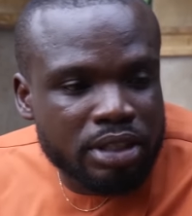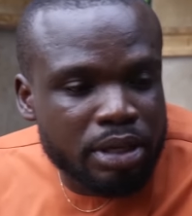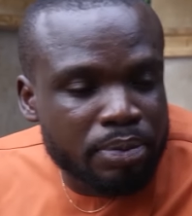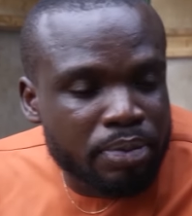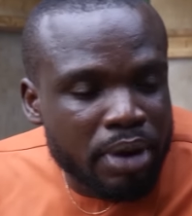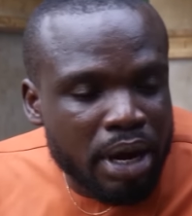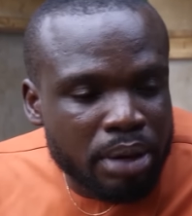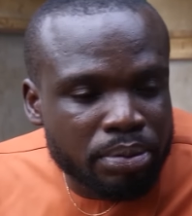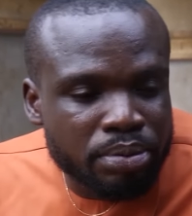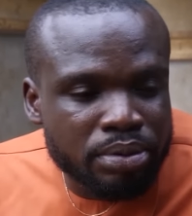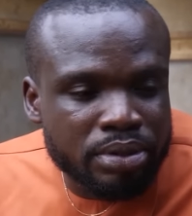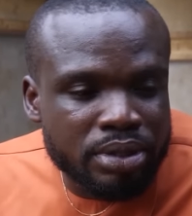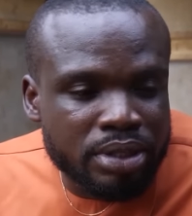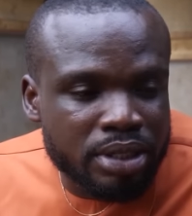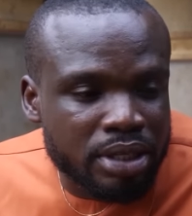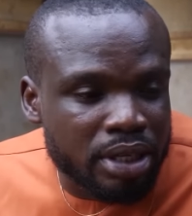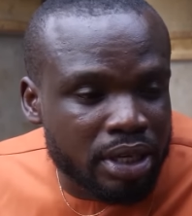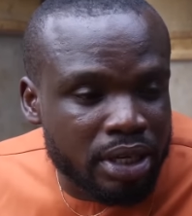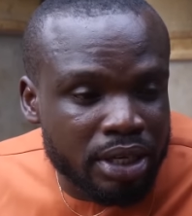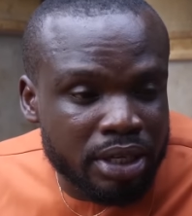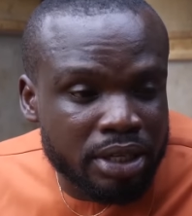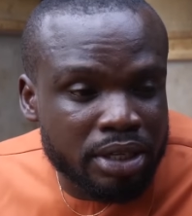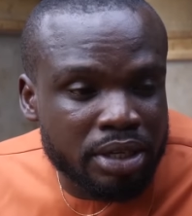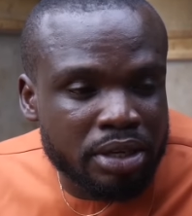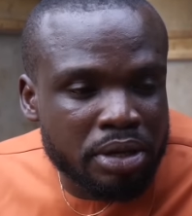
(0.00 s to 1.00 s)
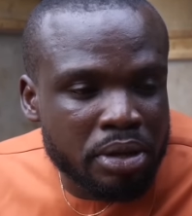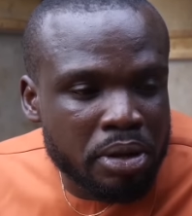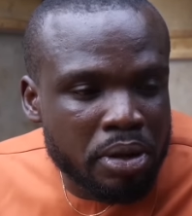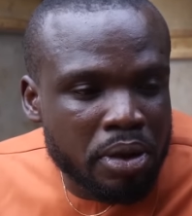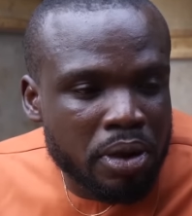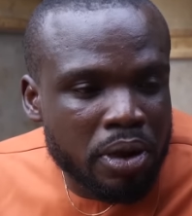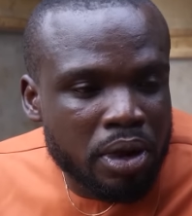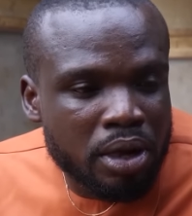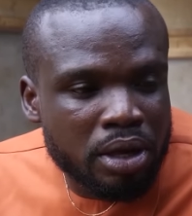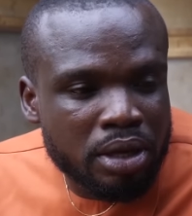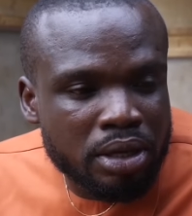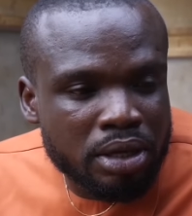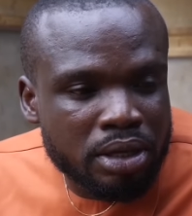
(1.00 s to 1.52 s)
the Bible said
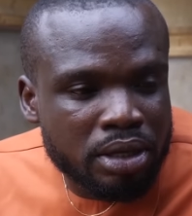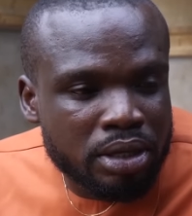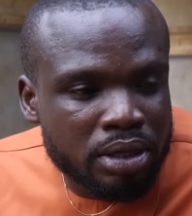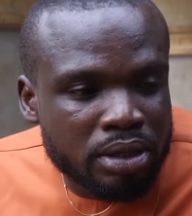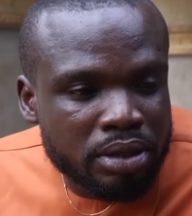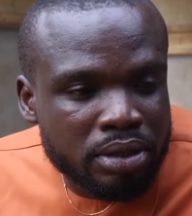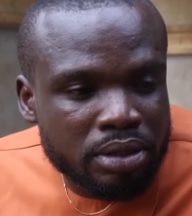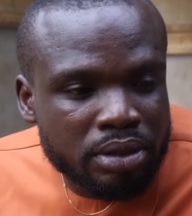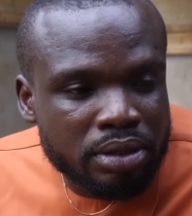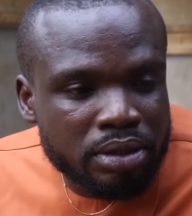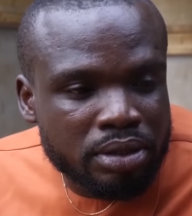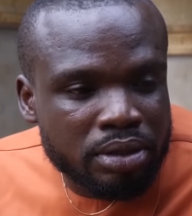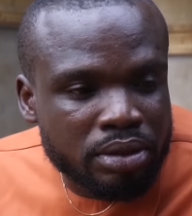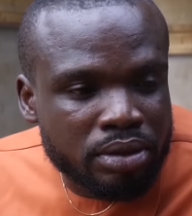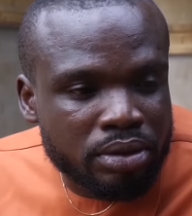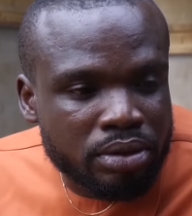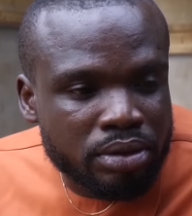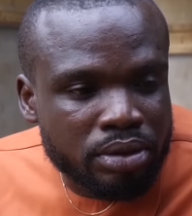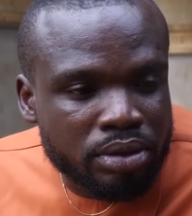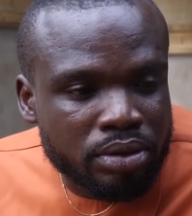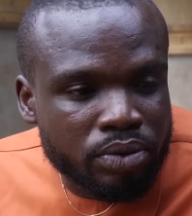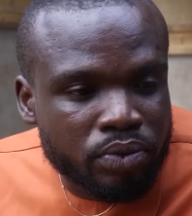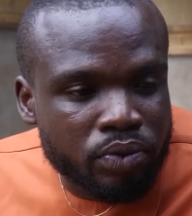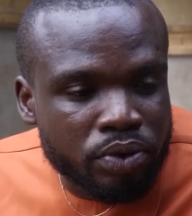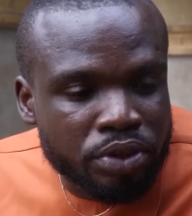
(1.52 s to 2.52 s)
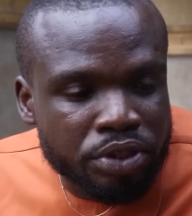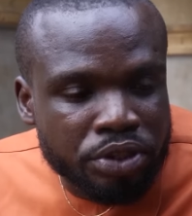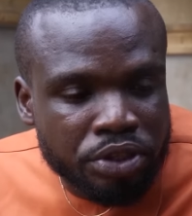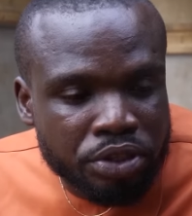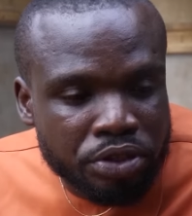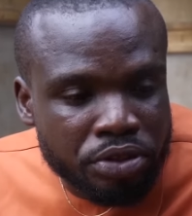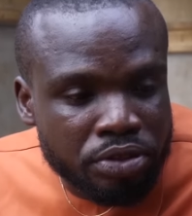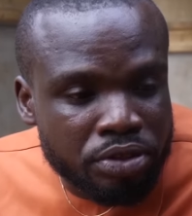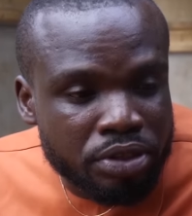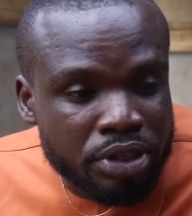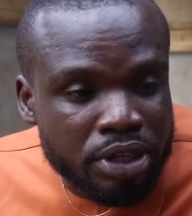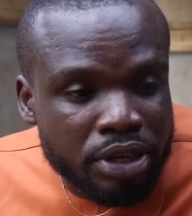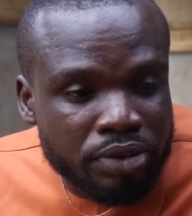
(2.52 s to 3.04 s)
we
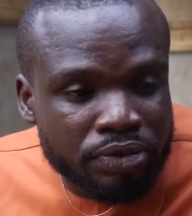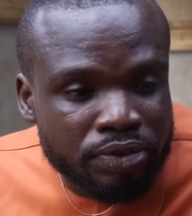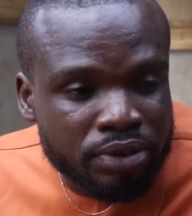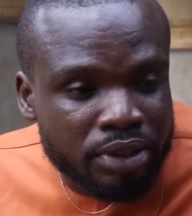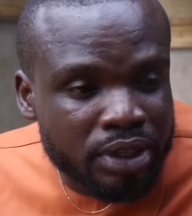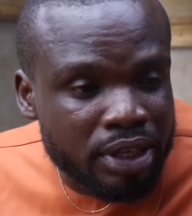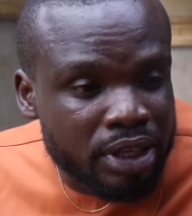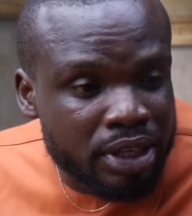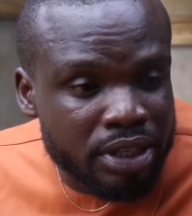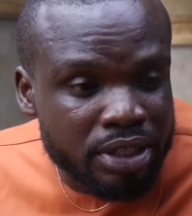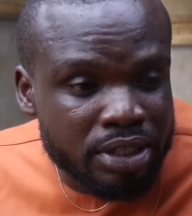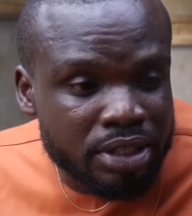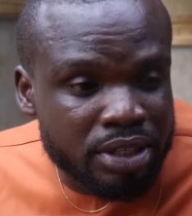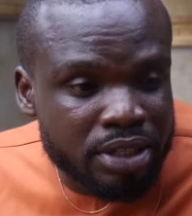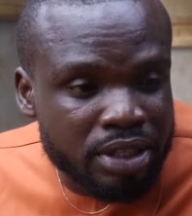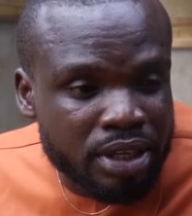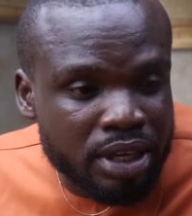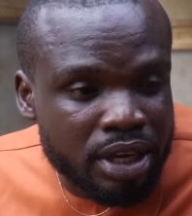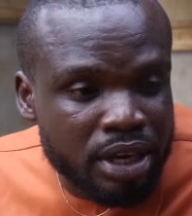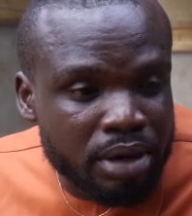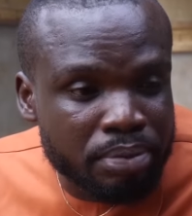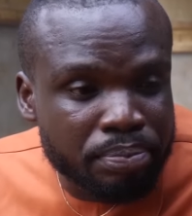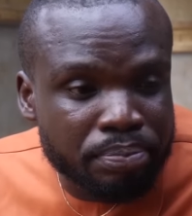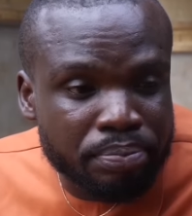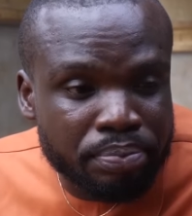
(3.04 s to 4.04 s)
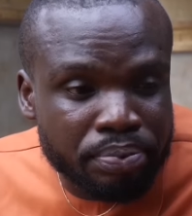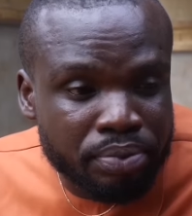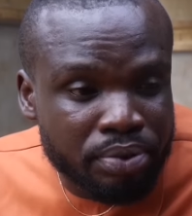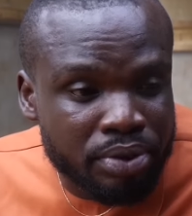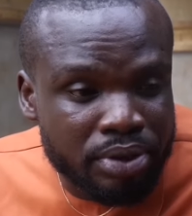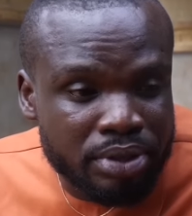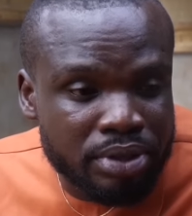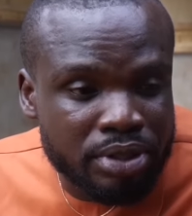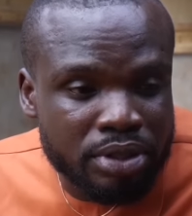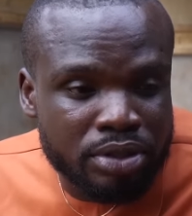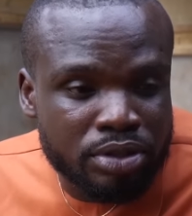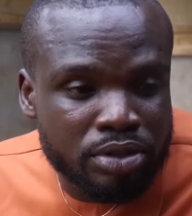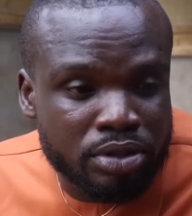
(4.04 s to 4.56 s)
should give thanks and
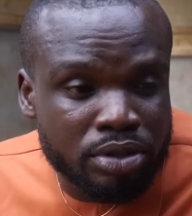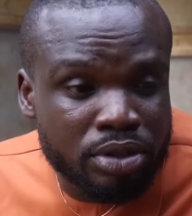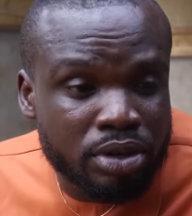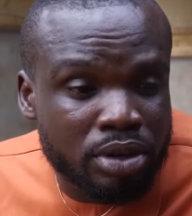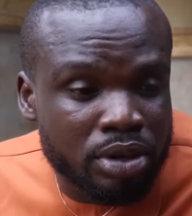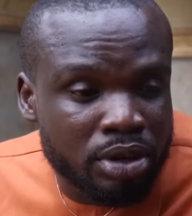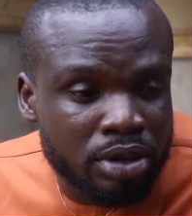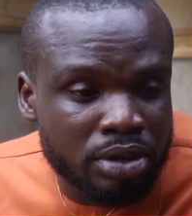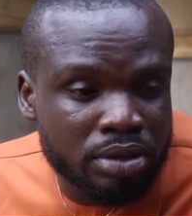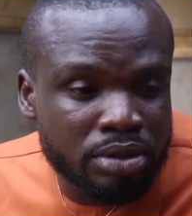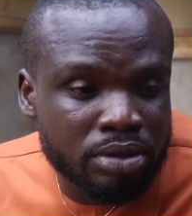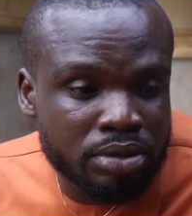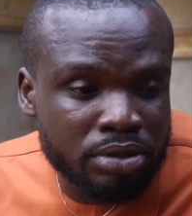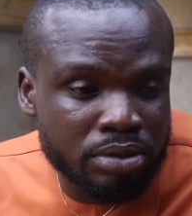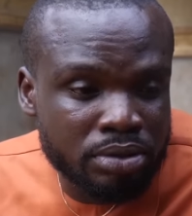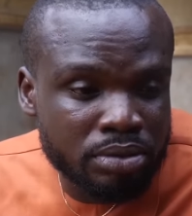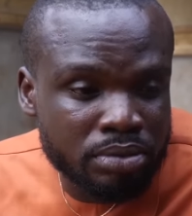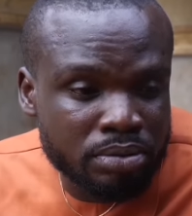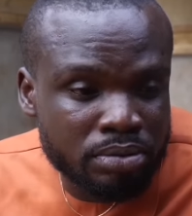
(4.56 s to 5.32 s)
praises to God